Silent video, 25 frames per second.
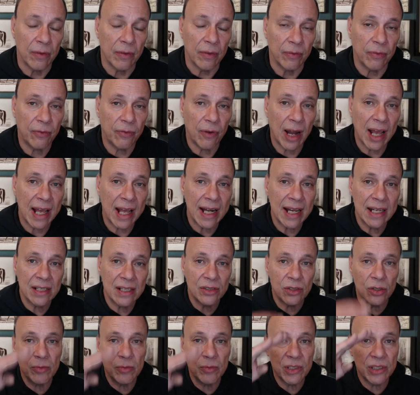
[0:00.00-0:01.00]
Friday
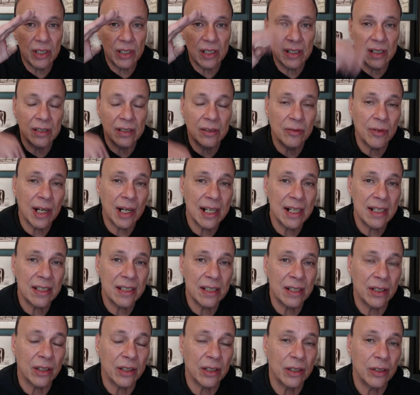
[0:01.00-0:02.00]
is almost on the
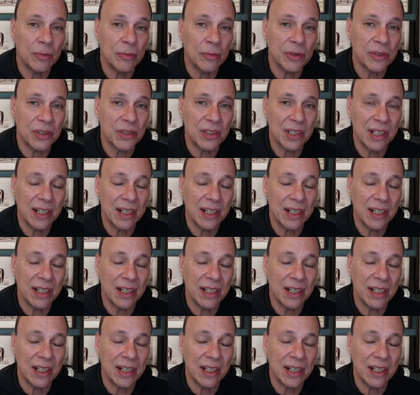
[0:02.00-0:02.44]
horizon. You can almost